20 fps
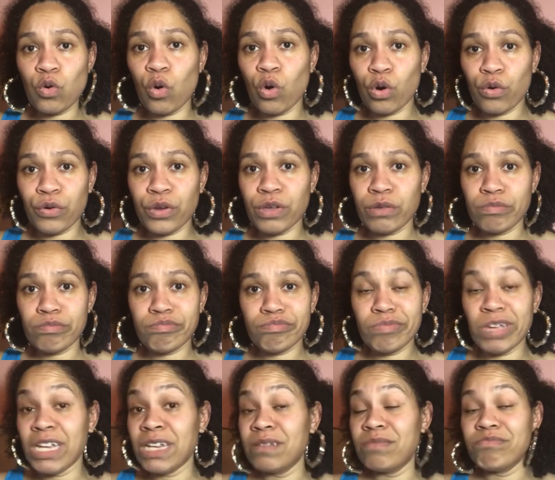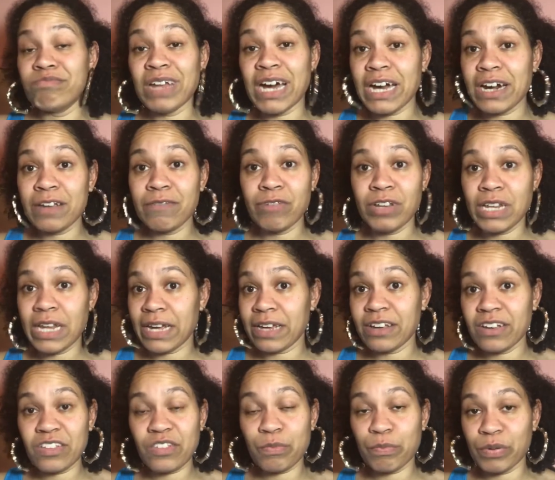gory, and not even like
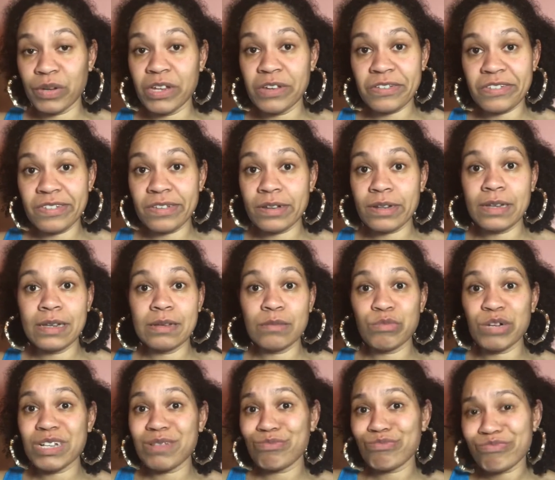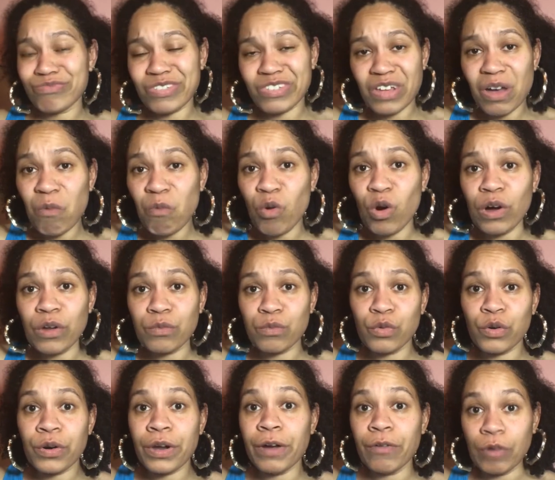explicitly, but somewhat,
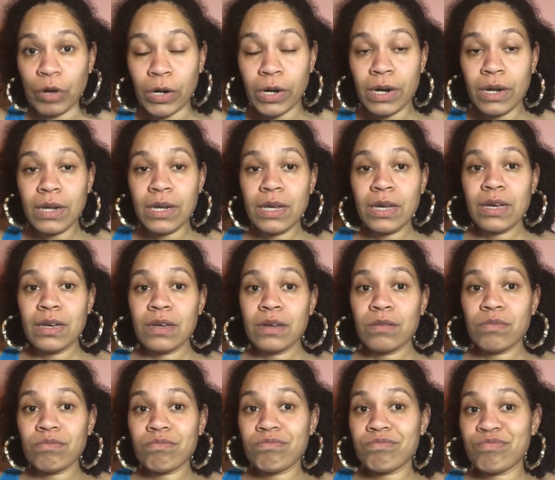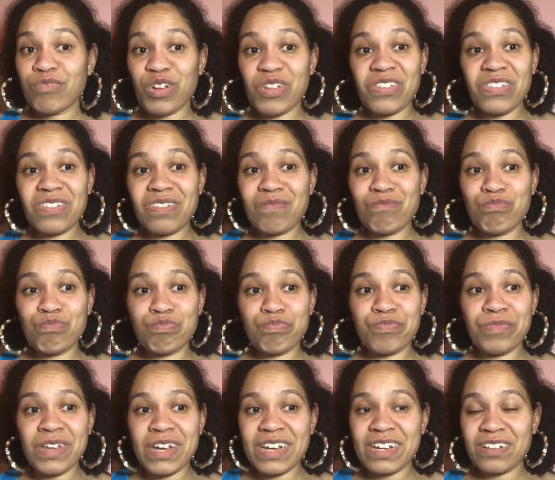whatever. What's
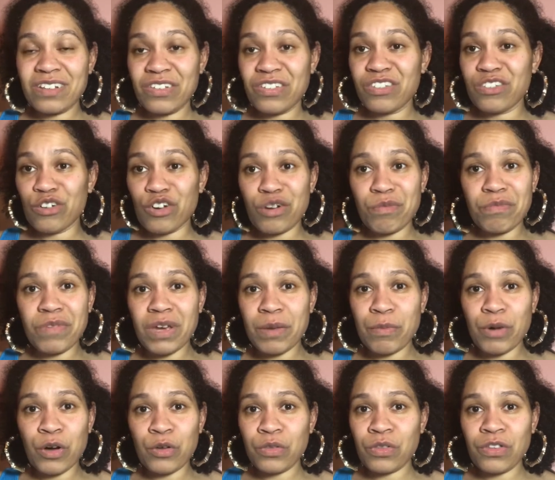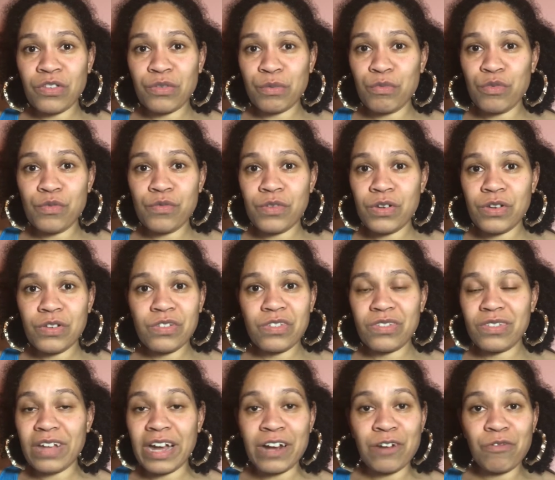like disturbed me about this movie
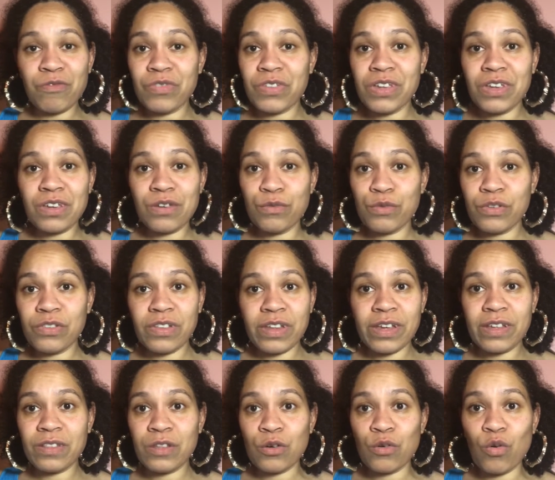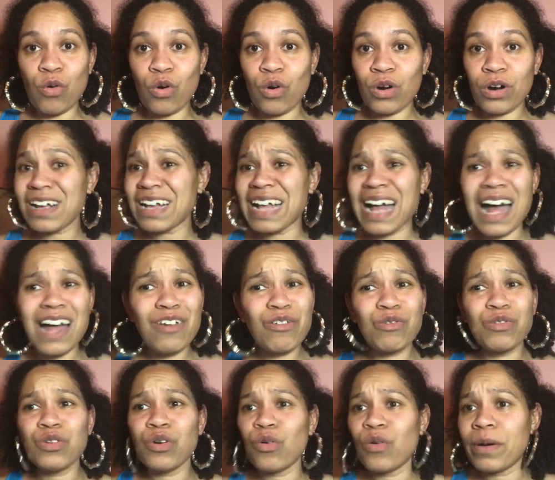is I don't think it was like the gore. I
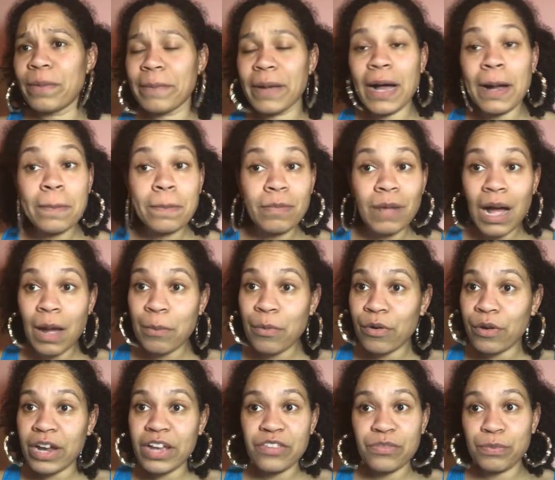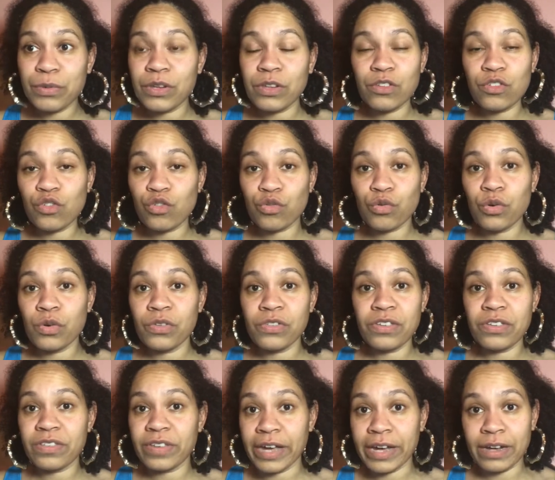don't know, I'm, I'm I'm grasping the straws
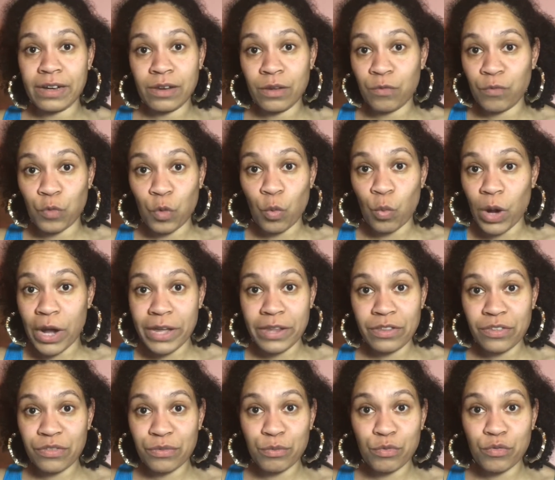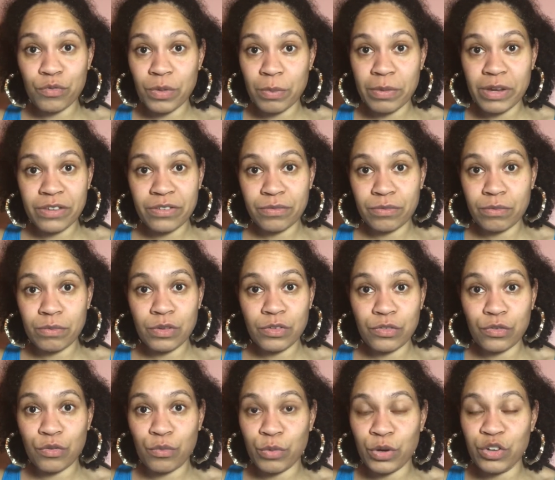exactly for why this movie messed with me
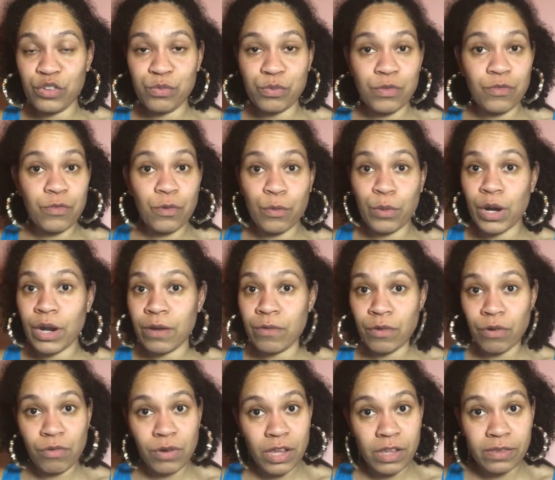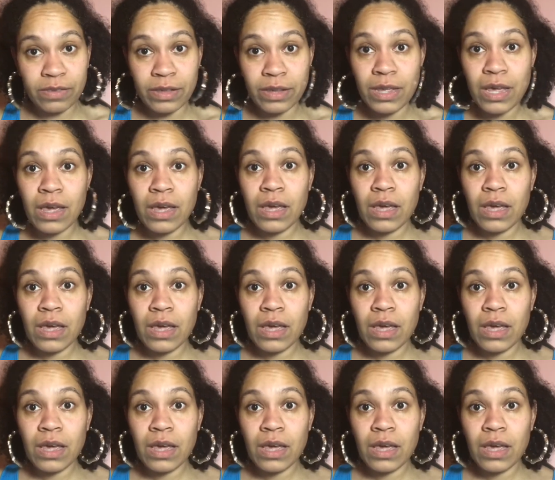so much, but for whatever reason